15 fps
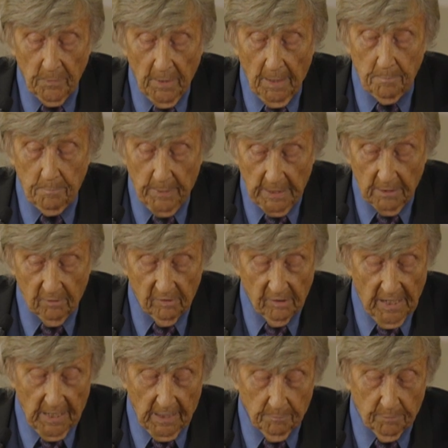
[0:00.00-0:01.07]
a big
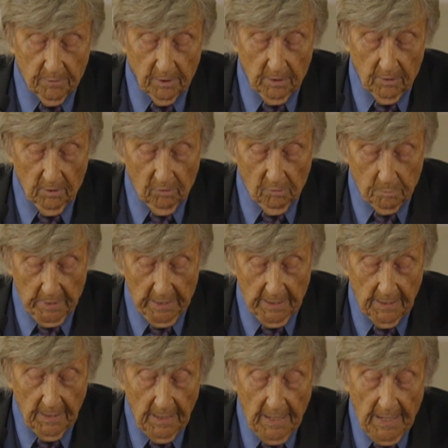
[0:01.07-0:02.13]
scalp, so to
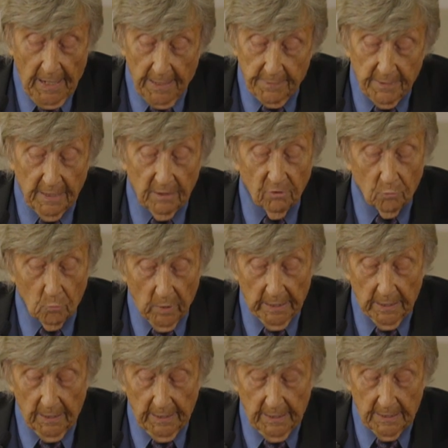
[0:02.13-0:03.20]
speak, and thus
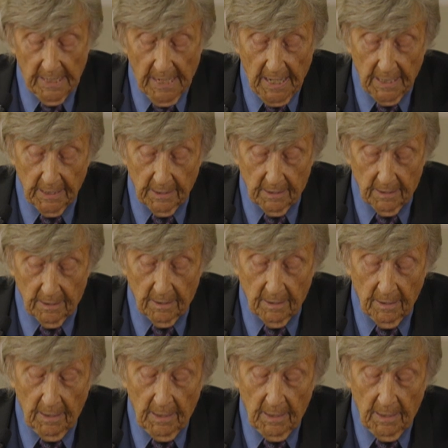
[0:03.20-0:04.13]
readily targeted.